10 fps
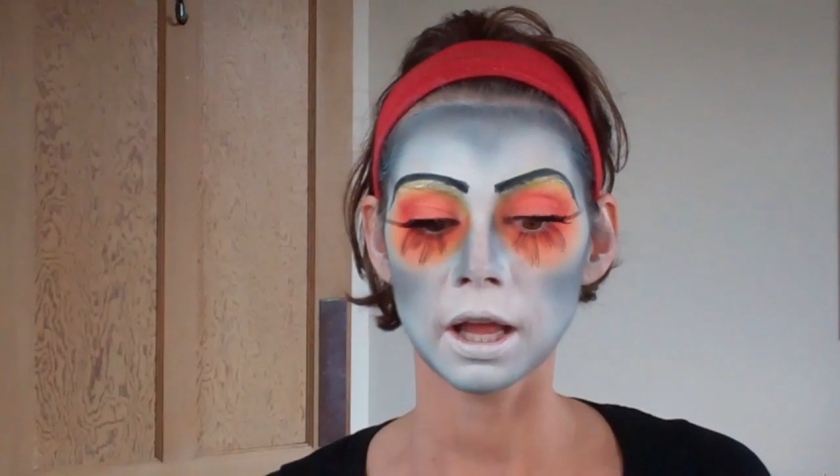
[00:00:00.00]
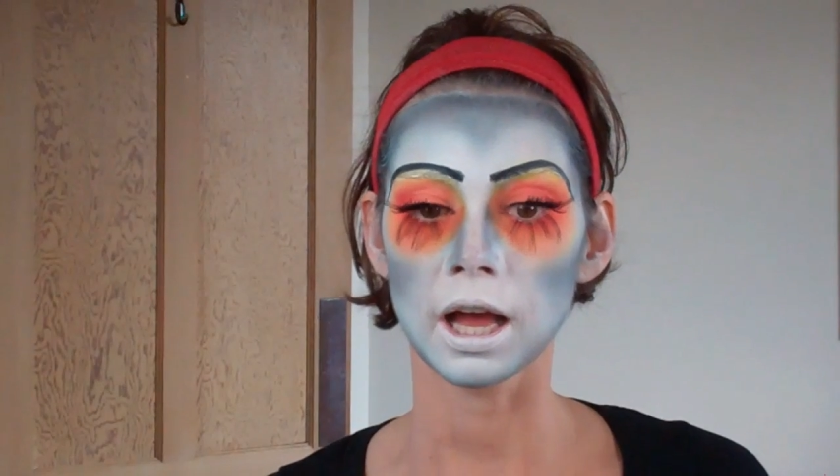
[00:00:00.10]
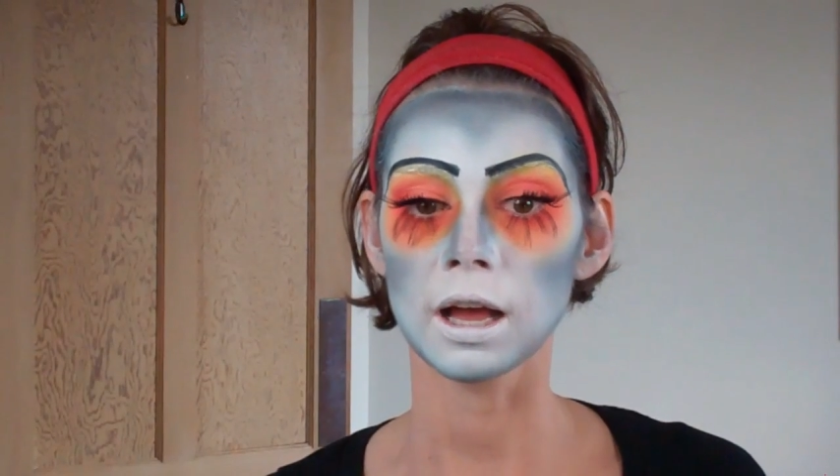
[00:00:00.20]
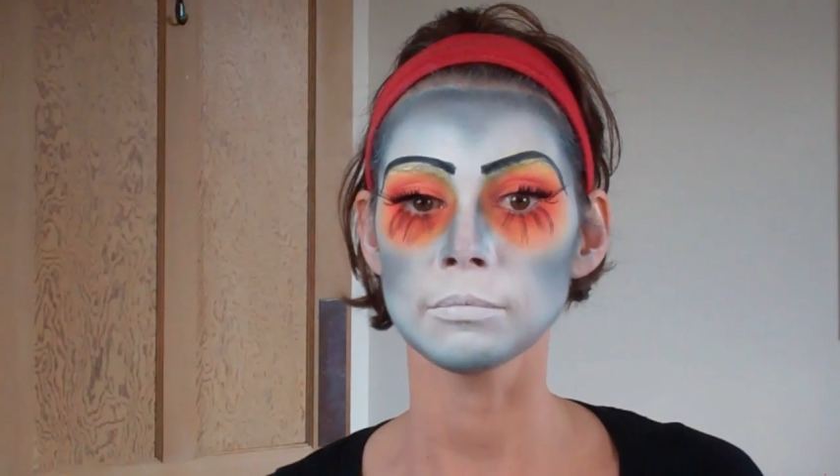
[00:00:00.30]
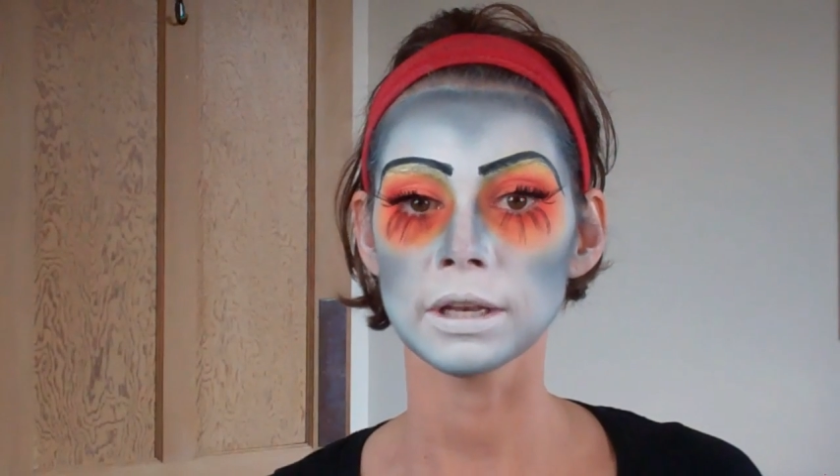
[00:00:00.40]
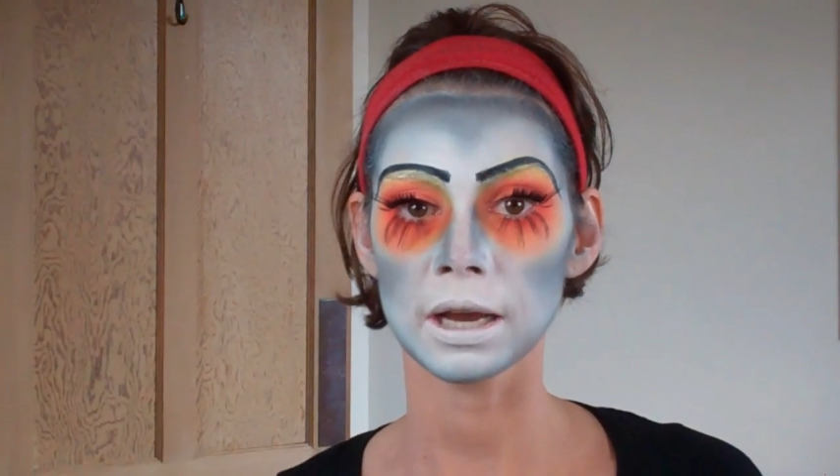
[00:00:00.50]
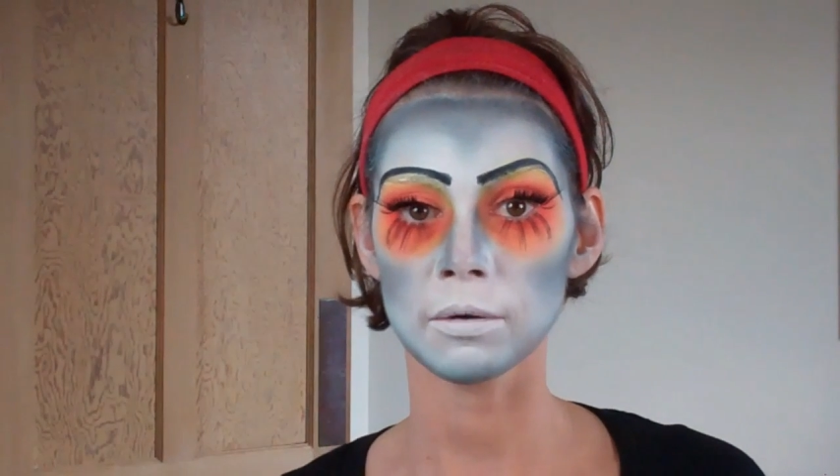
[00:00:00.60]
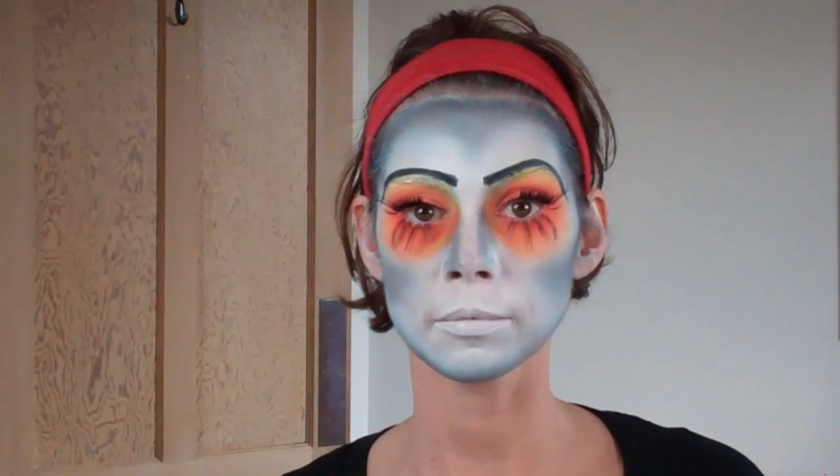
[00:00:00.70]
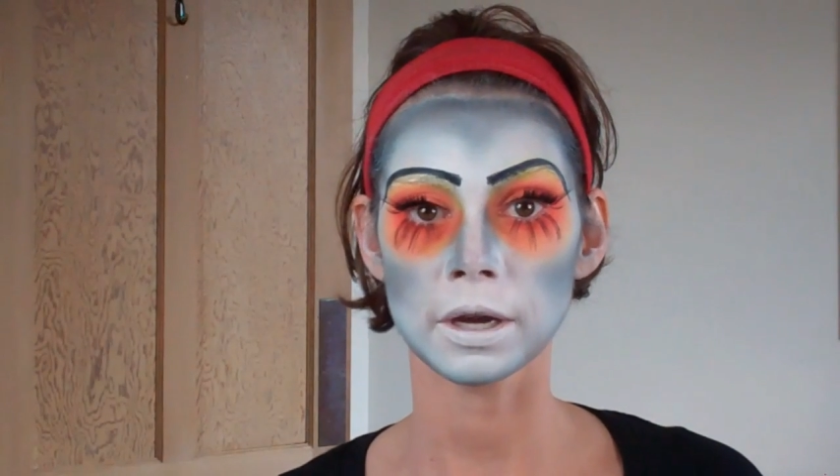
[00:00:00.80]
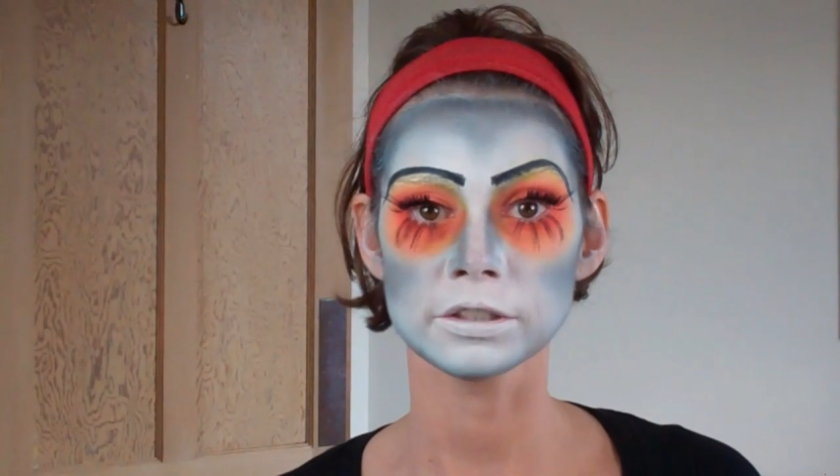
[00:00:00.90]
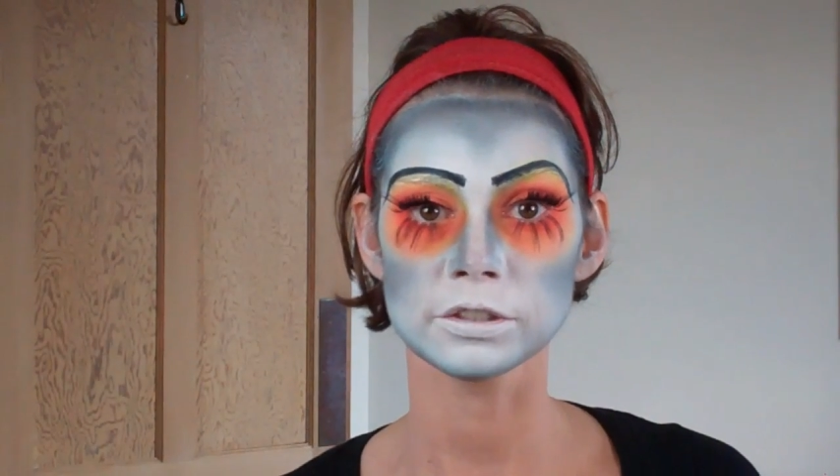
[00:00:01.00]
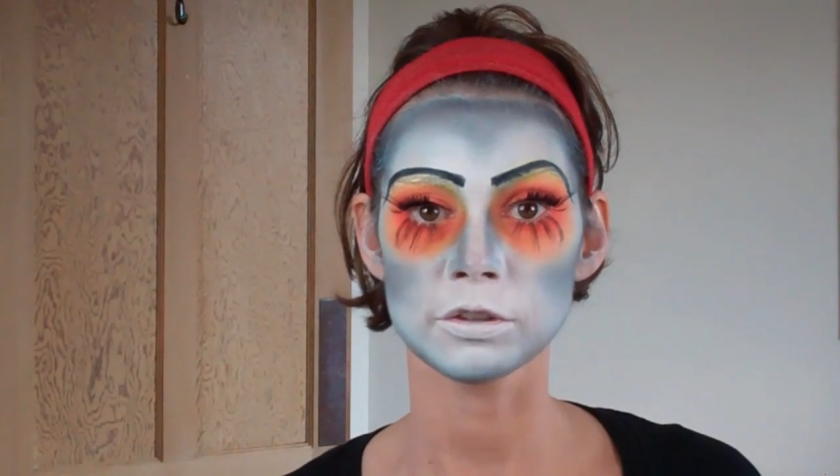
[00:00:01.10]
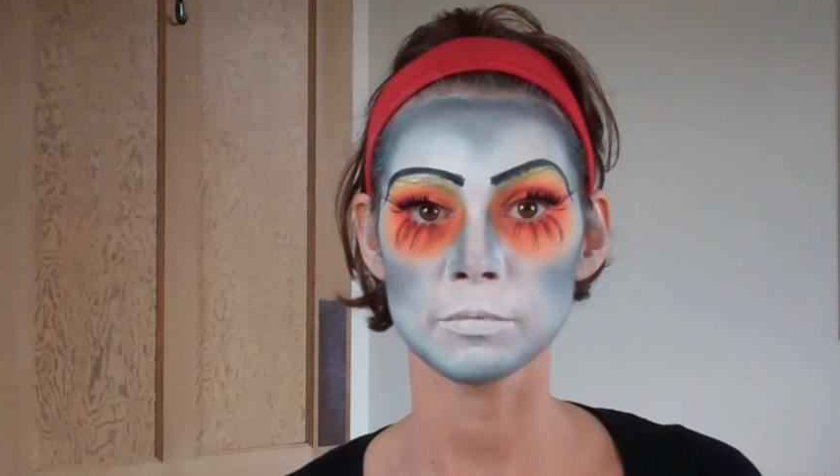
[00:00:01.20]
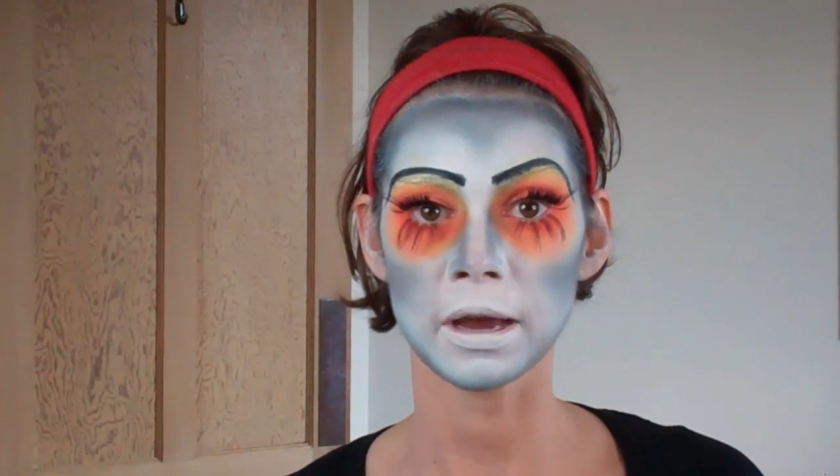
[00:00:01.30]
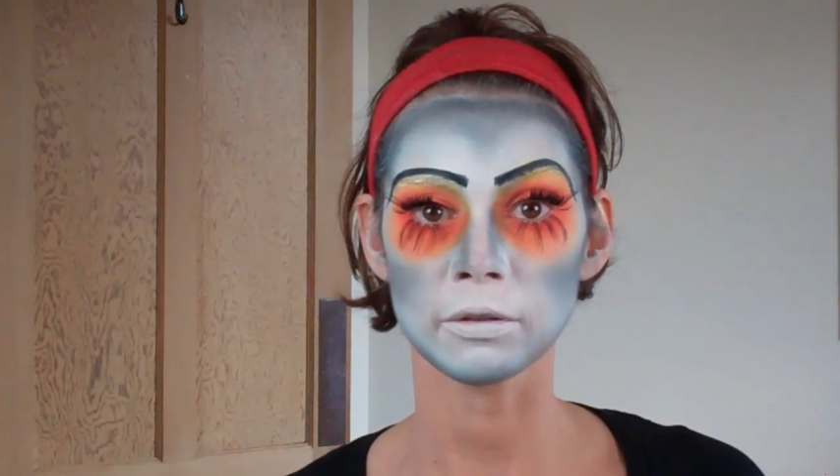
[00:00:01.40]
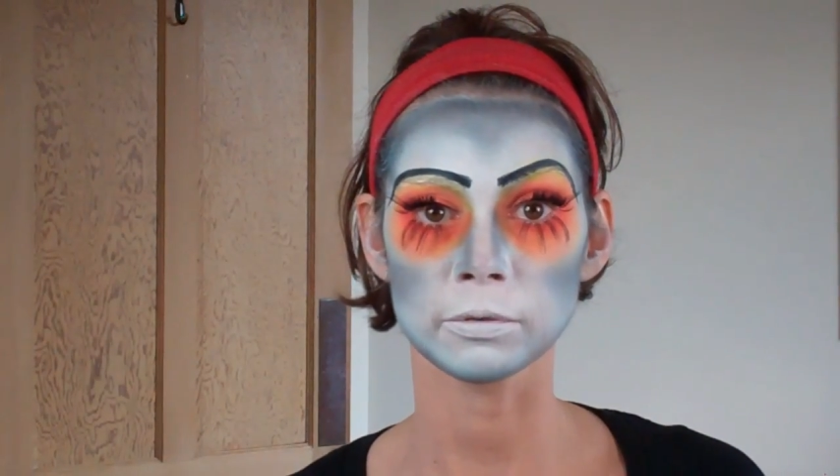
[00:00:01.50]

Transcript: Now I'm going to do the mouth,